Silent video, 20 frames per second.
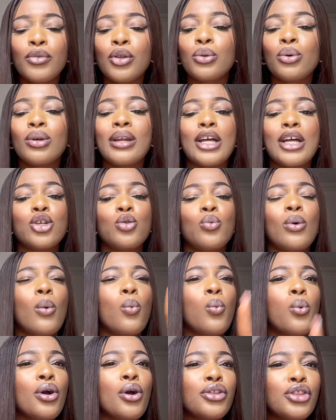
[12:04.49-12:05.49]
Know that you are
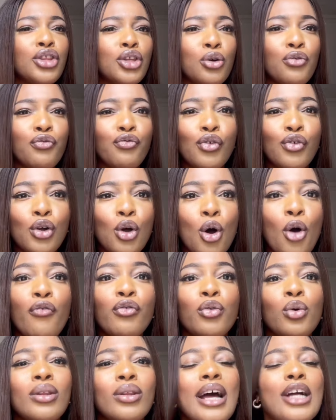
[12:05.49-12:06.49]
worthy of love.
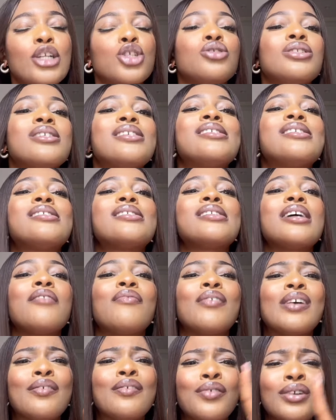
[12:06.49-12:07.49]
Know that you
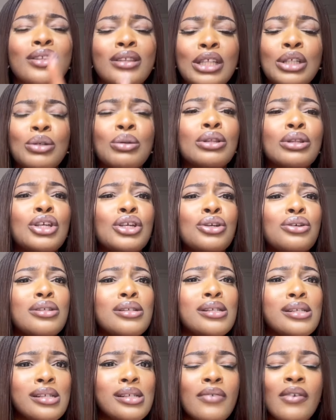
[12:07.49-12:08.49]
deserve everything you think you
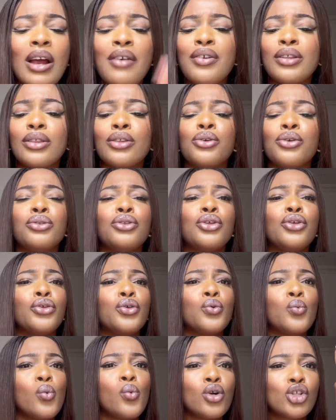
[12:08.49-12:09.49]
deserve. Everything you think
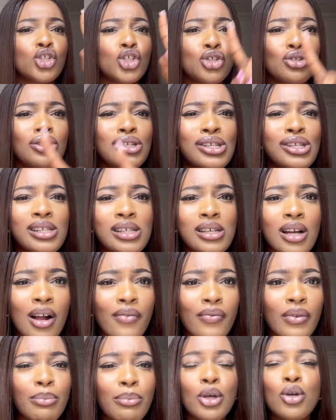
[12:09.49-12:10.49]
you want, you
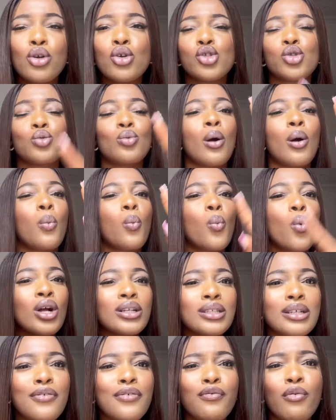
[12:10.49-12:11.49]
deserve it, because you are
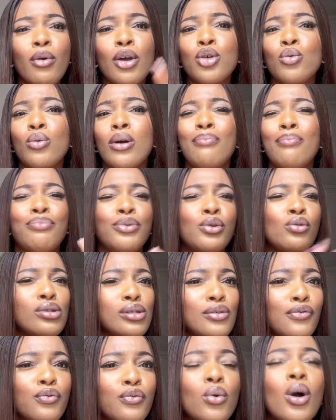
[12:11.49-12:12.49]
wonderful and you are
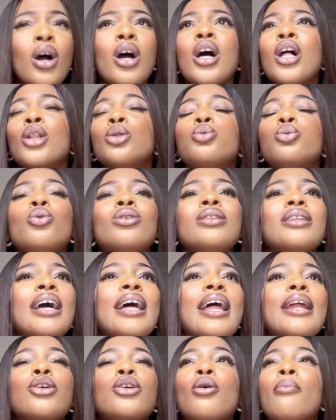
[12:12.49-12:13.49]
beautiful. Don't
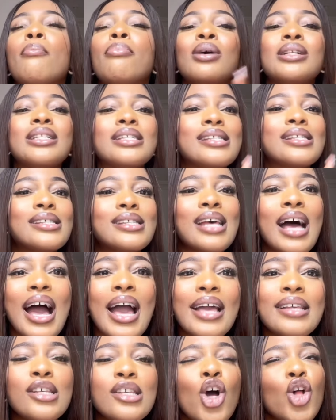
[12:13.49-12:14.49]
let your body
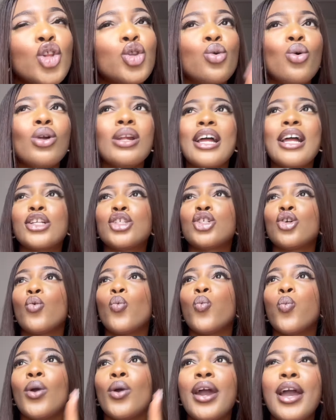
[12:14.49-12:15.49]
size, don't let your
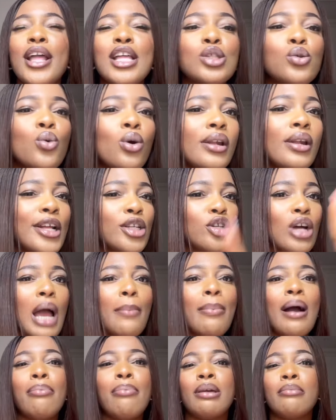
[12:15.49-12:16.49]
weight, don't let your
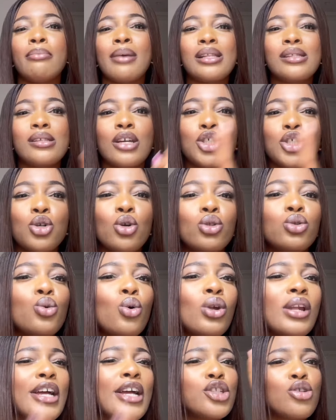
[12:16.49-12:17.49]
hyperpigmentation,
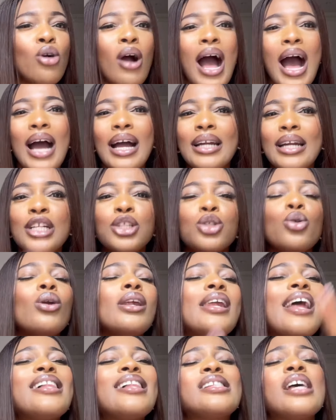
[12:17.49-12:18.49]
don't let your acne,
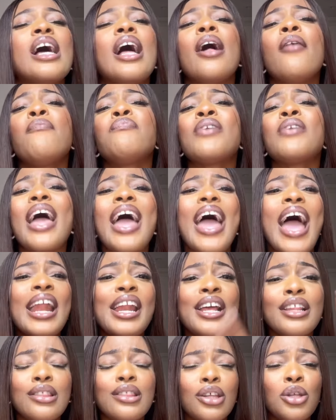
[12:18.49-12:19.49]
don't let
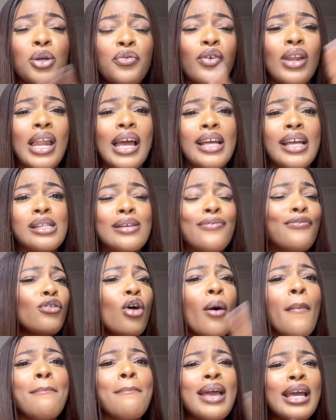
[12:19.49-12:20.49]
anything you feel like is a
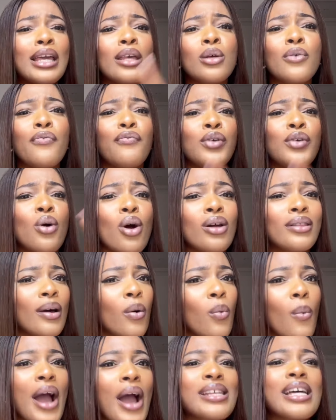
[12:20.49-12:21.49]
flaw make you feel
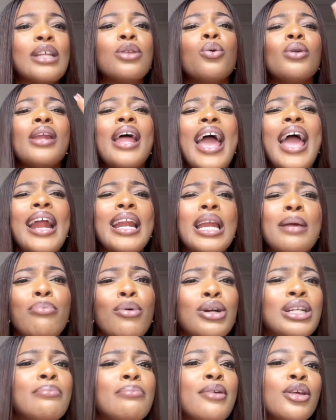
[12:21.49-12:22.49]
otherwise. And don't let
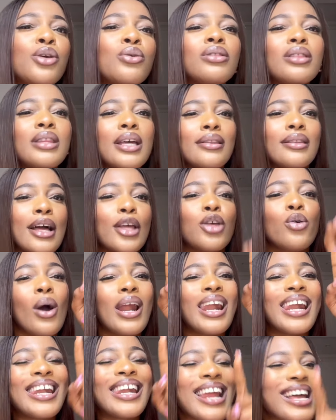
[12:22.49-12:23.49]
anybody make you think that you
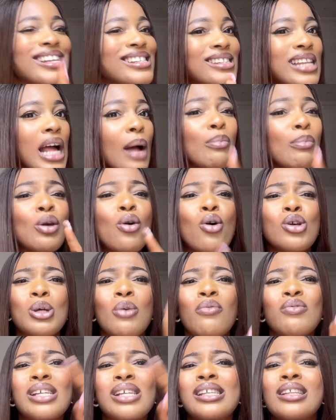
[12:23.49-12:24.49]
are less than because
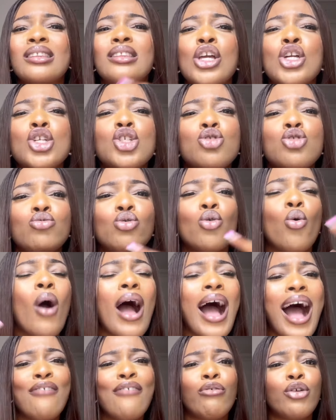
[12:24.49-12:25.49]
of certain things you don't
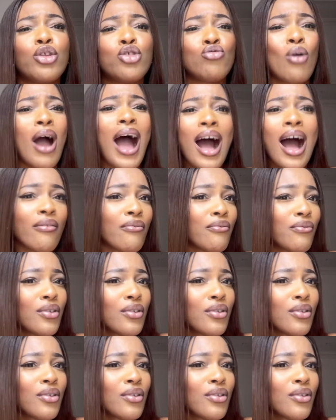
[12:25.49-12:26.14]
have or you have.